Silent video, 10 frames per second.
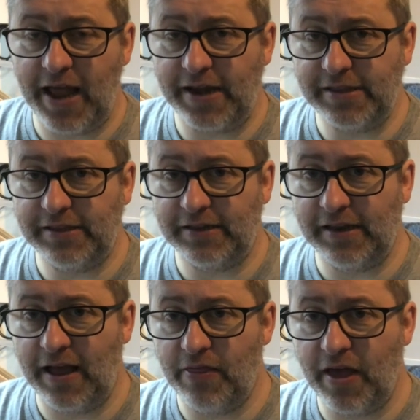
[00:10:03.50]
anything
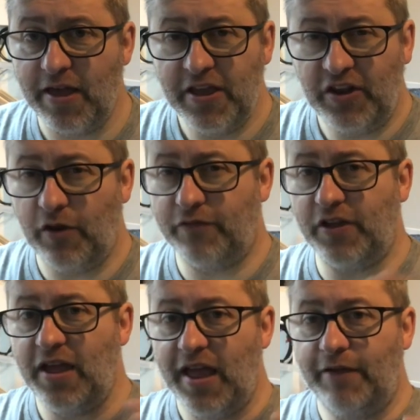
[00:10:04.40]
like that. You know,
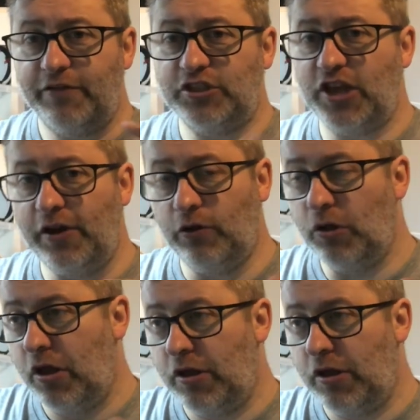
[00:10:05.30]
if the channel